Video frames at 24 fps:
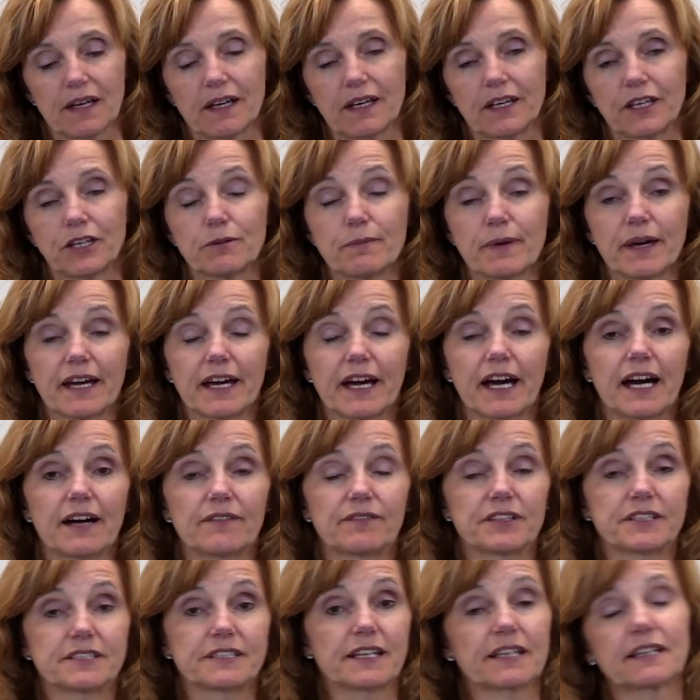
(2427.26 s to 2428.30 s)
You may have
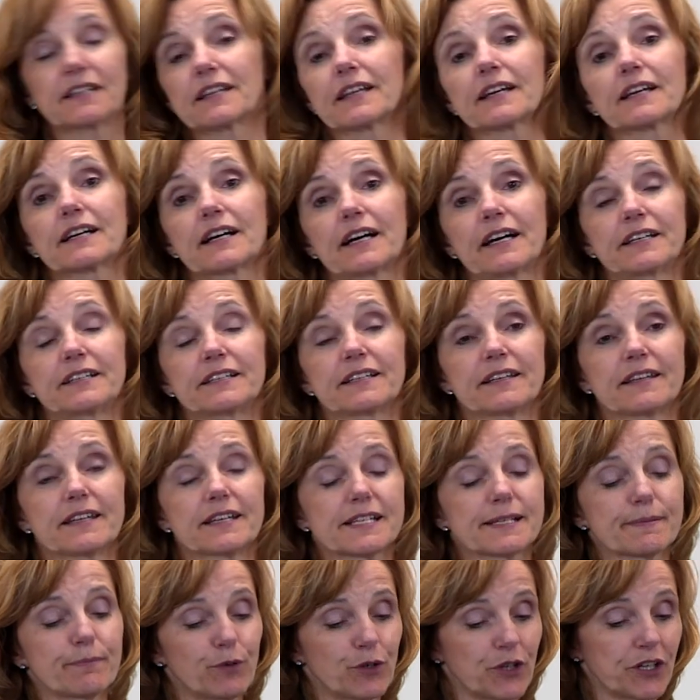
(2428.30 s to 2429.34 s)
a day like I did
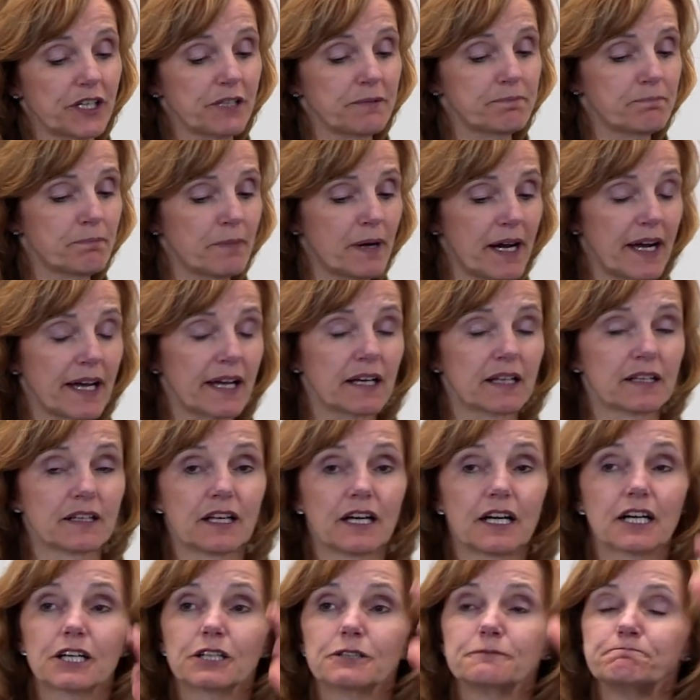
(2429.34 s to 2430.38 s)
this morning. My
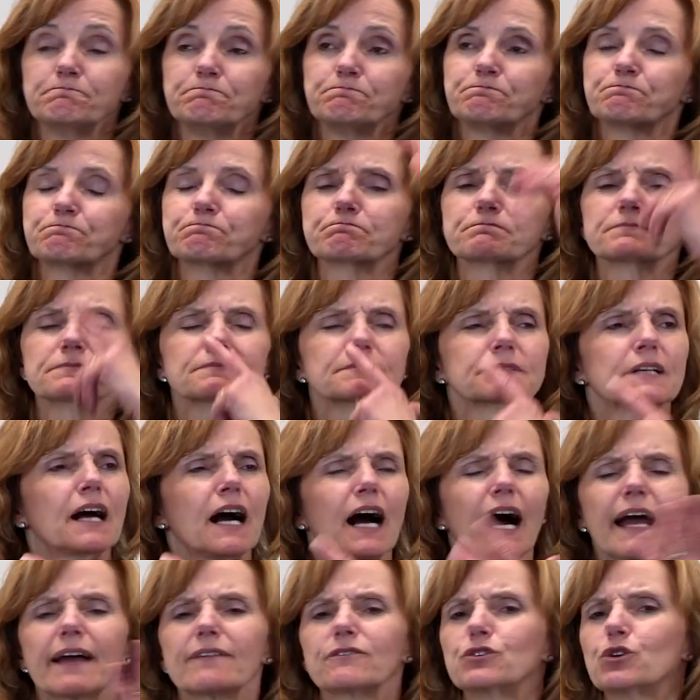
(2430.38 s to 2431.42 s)
alarm,
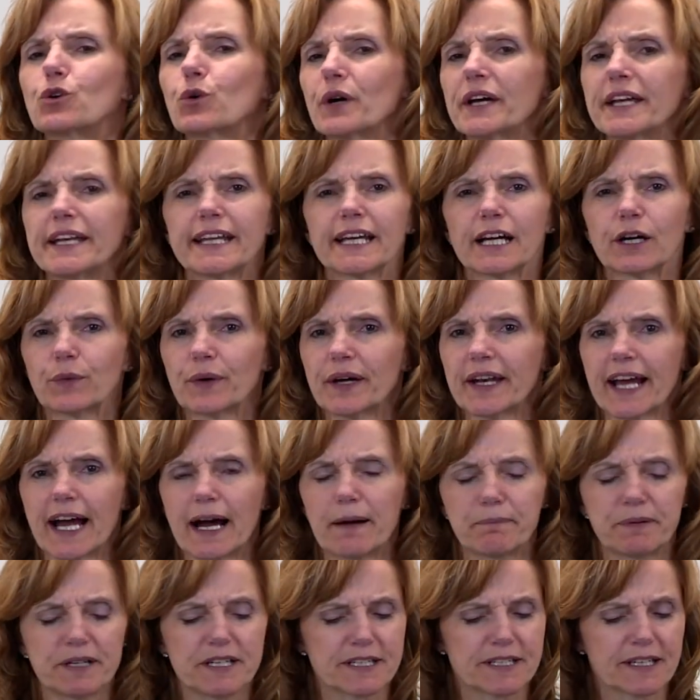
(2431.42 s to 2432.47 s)
I have no idea what
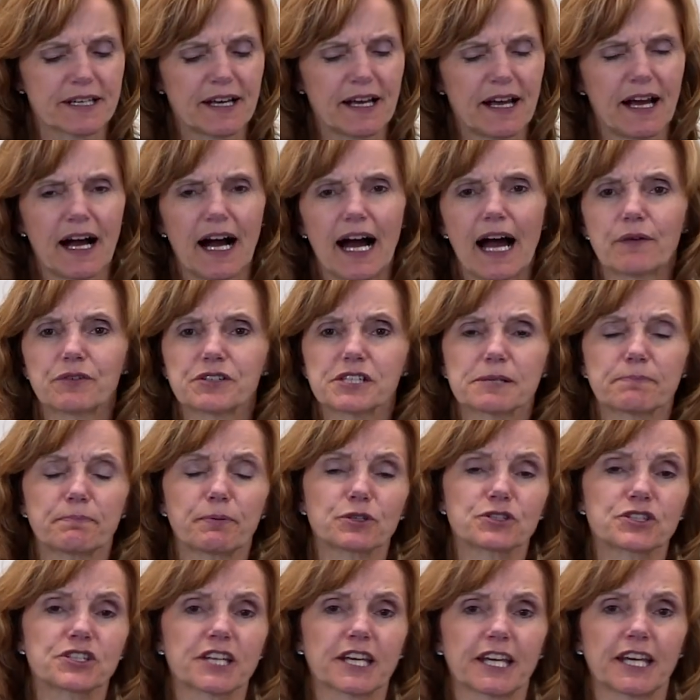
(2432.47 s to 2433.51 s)
happened. I was
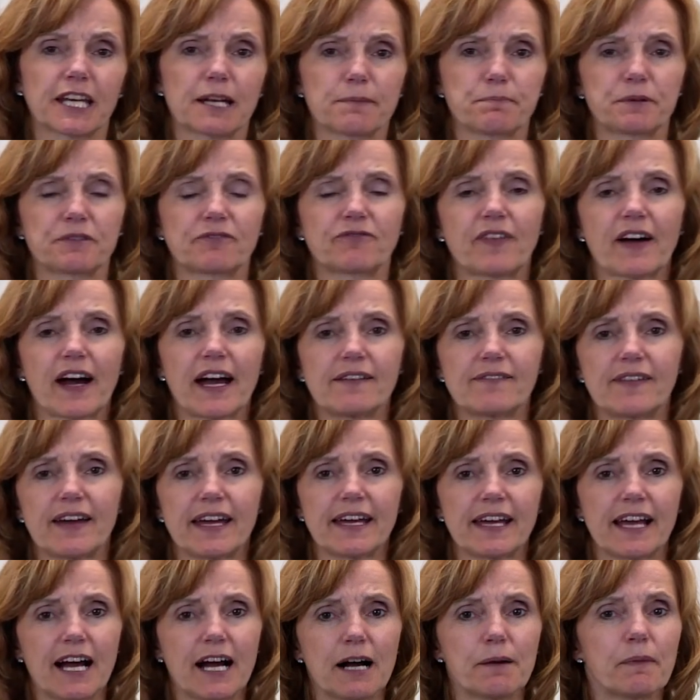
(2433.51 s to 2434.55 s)
supposed to get up at 5
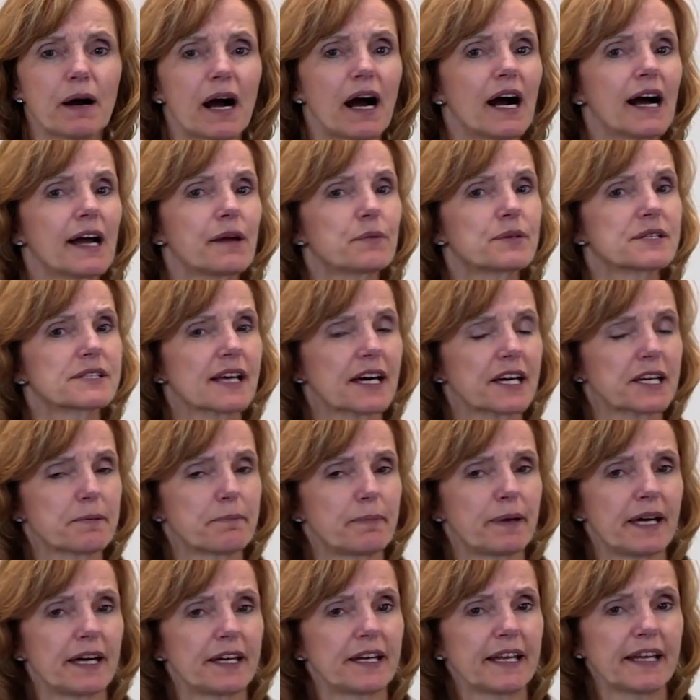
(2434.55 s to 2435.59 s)
a.m. I was out of
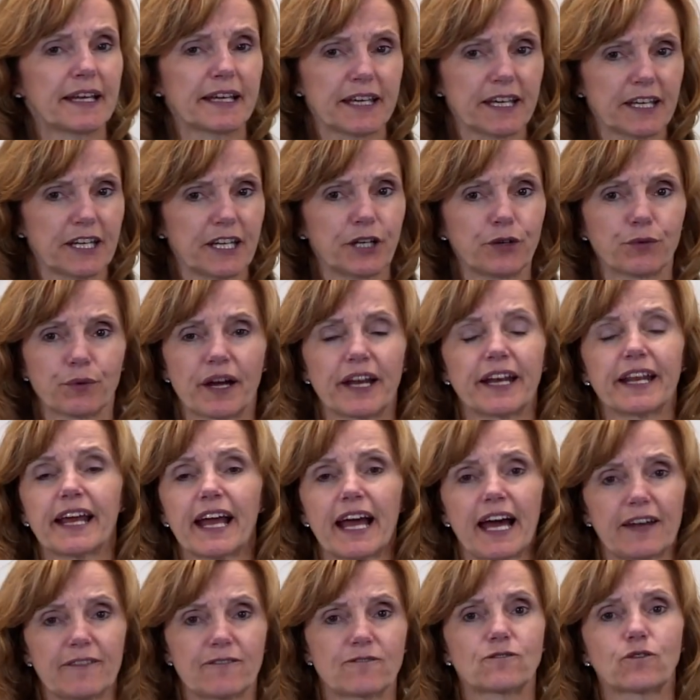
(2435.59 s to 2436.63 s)
bed and getting ready
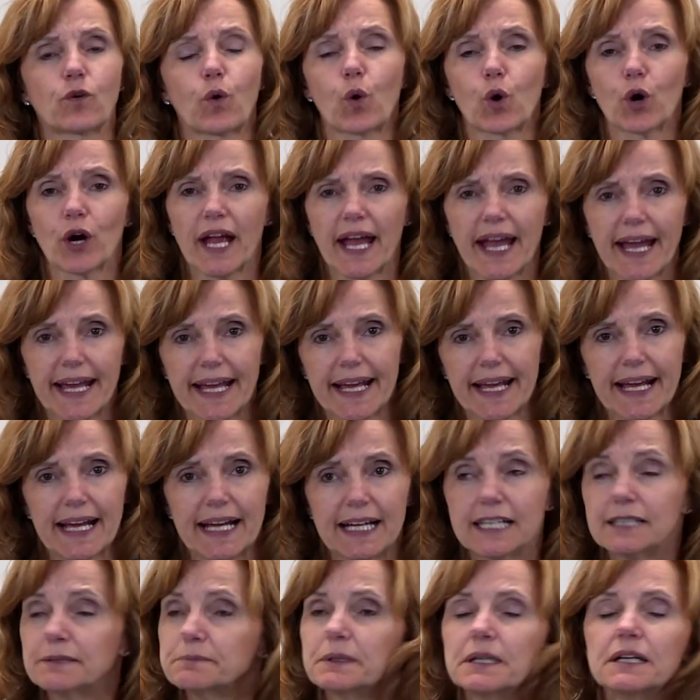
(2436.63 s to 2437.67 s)
at 4
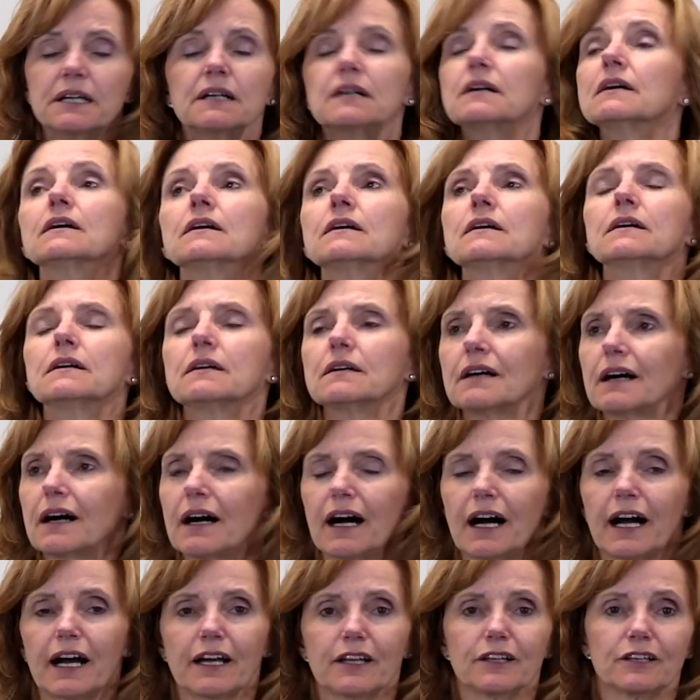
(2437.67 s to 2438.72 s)
a.m.
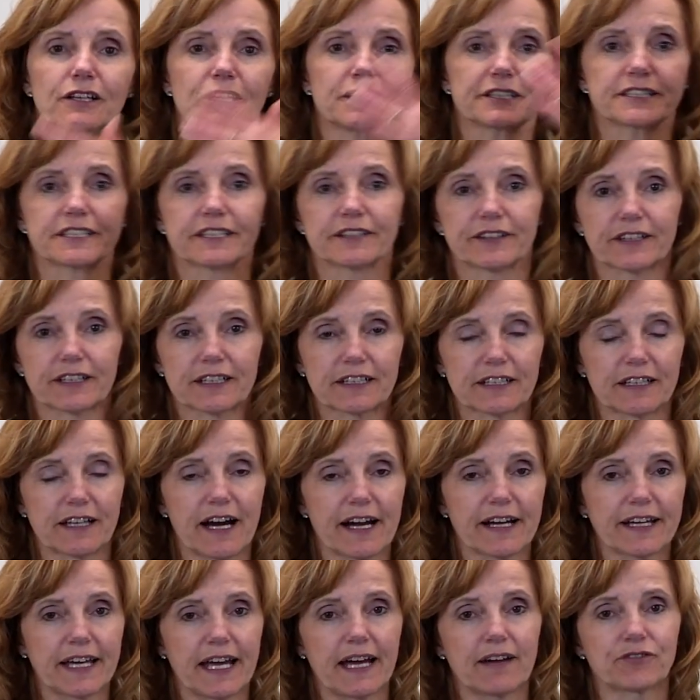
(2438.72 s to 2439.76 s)
I looked at the
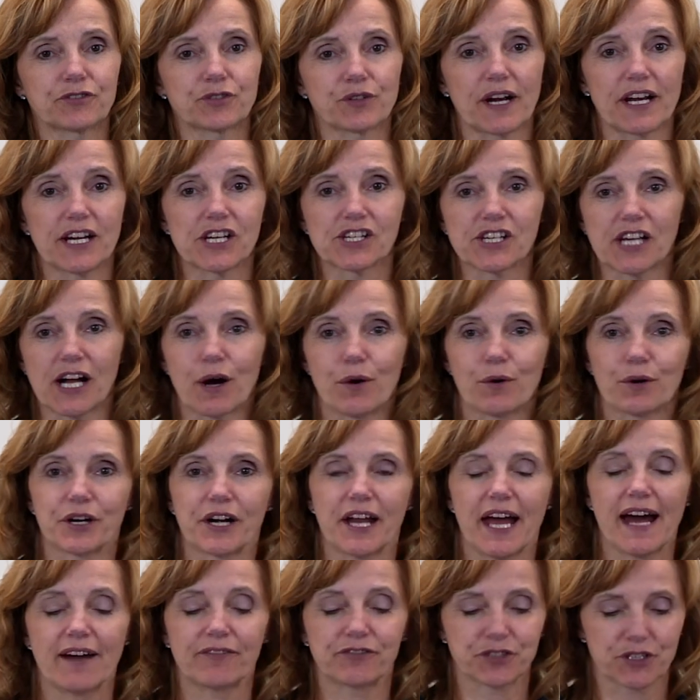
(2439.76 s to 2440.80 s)
clock after I showered,
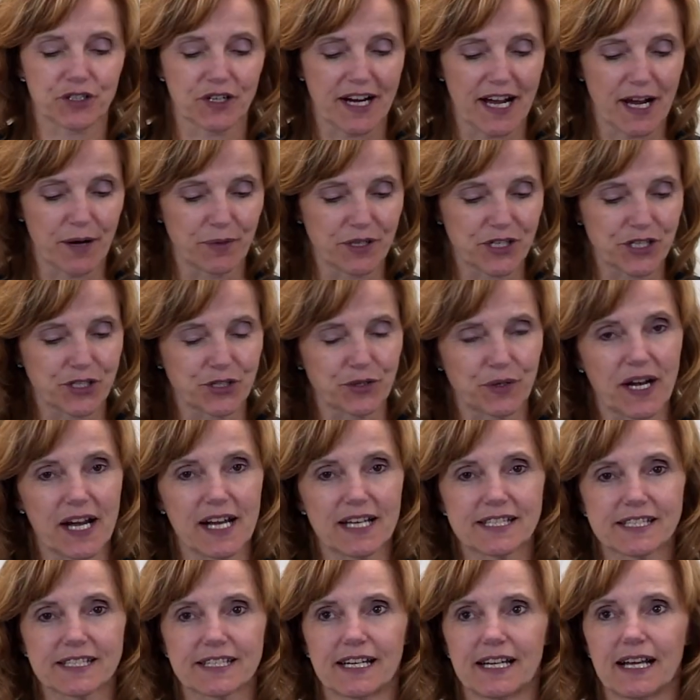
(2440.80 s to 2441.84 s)
after I was
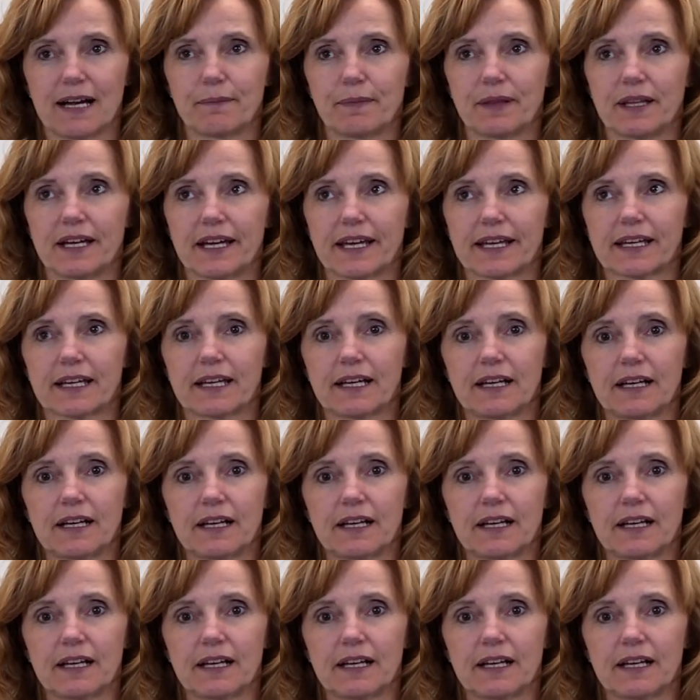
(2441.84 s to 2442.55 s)
dressed, and I'm like,